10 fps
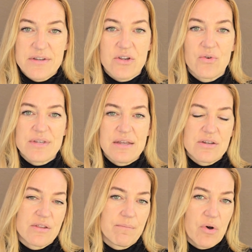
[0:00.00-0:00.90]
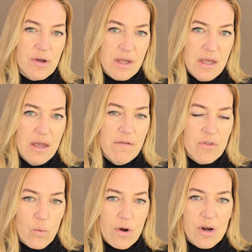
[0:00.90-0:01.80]
goes into the book,
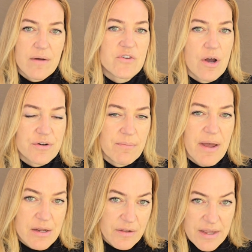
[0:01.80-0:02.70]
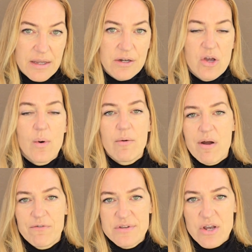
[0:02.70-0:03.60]
the work of Dr. Michael Lincoln, who I
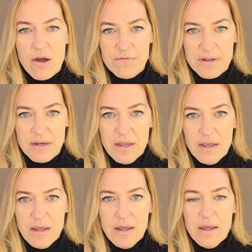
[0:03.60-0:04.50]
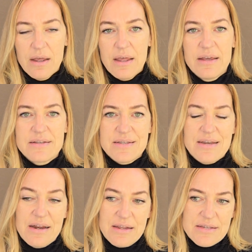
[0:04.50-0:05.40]
reference often. His
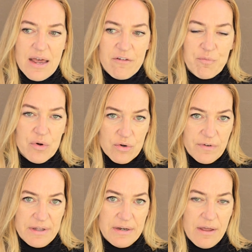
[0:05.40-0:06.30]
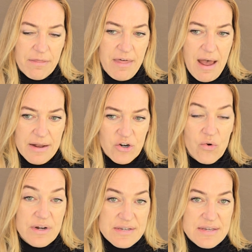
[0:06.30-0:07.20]
studies have proven that
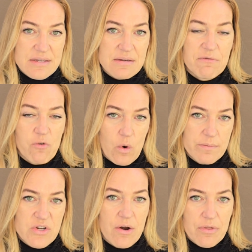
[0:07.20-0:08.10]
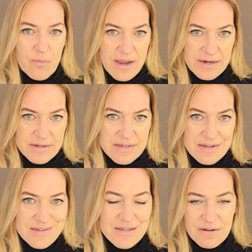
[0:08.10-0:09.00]
criticism forms arthritis
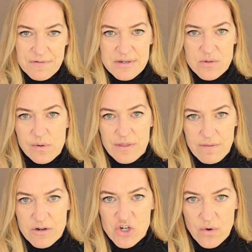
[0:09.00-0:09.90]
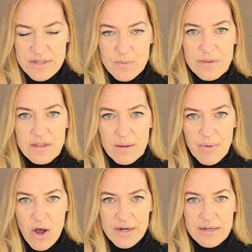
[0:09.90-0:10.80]
and stiffness within the joints within the
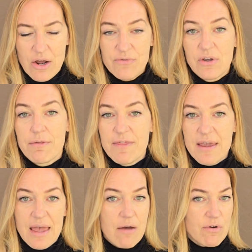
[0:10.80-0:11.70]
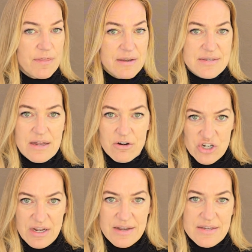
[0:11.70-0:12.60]
body. Now, if you can think everything is
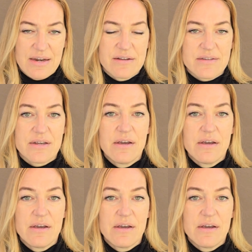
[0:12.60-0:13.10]
energy, as it is,